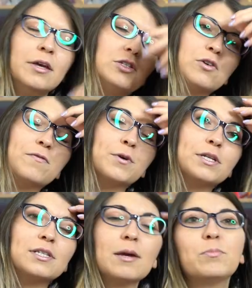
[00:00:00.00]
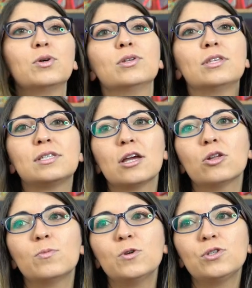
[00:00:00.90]
So for example, the
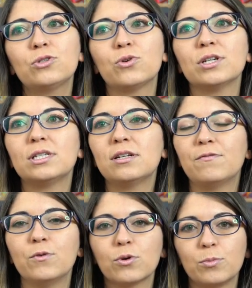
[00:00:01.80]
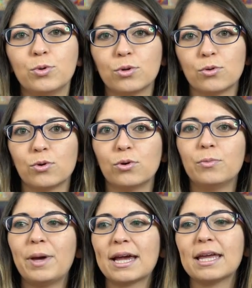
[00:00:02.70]
Sailor Moon store did a Fukubukuro
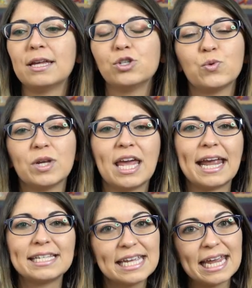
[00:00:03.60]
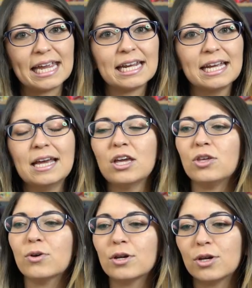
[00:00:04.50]
back in 2018.
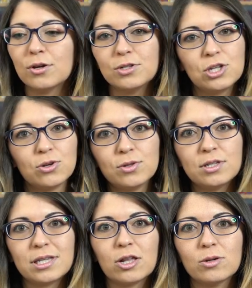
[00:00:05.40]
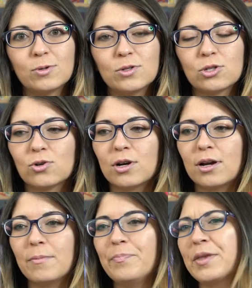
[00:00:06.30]
You could go to the Sailor Moon
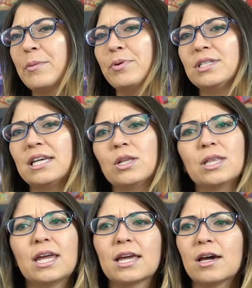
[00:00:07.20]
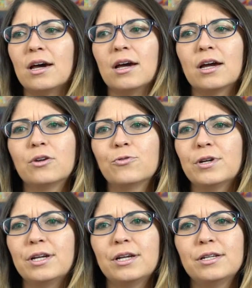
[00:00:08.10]
store, put down like
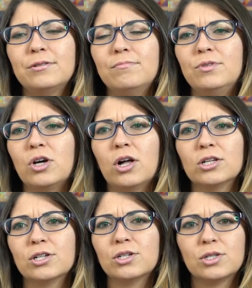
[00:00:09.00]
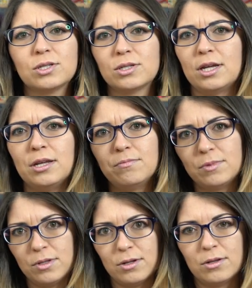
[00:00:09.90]
$100
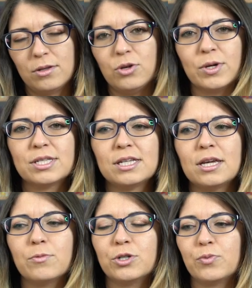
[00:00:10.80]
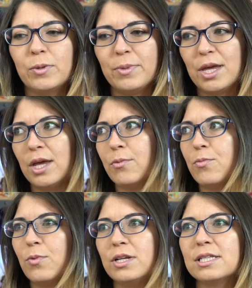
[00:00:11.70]
in USD, which would be,
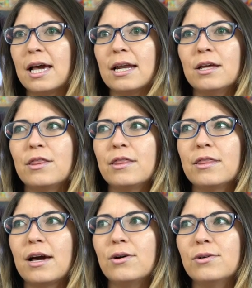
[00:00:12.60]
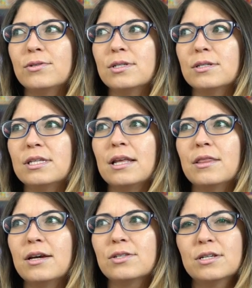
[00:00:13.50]
what is that,
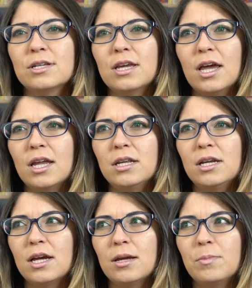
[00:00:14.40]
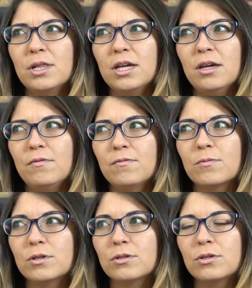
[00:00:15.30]
10,000 yen, I believe?
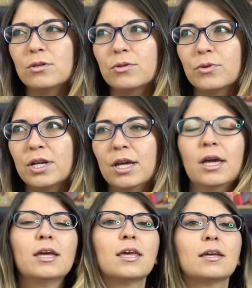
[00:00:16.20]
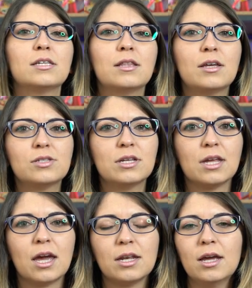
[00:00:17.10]
1, 2, 3. Yeah, 10,000
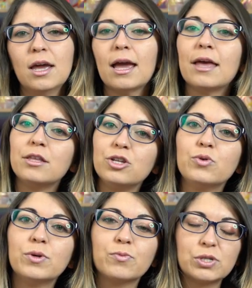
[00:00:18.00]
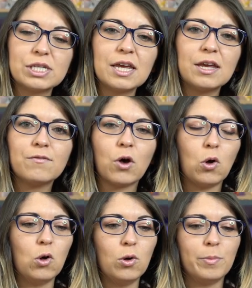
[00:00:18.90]
yen. And then you would receive a
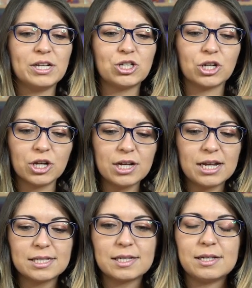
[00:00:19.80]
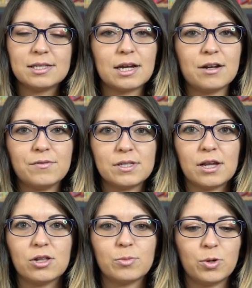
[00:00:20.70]
whole bunch of goodies inside of a
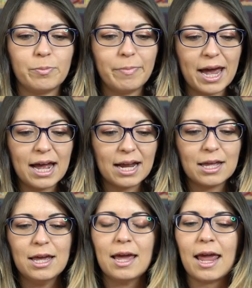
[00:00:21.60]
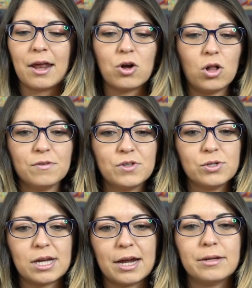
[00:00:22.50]
Sailor Moon bag, and all of
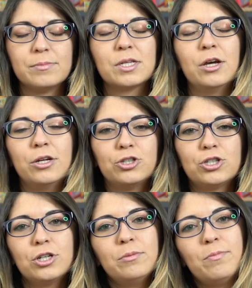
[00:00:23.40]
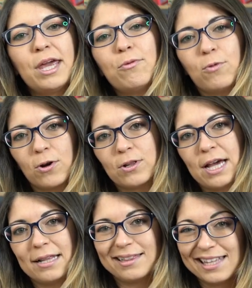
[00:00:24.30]
those items should be worth
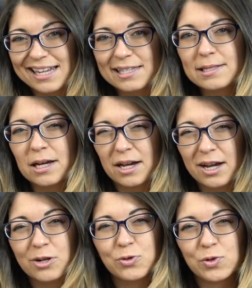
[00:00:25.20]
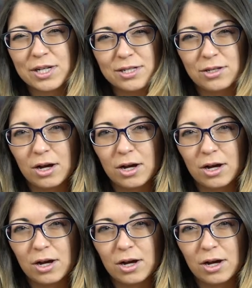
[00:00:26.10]
at least $100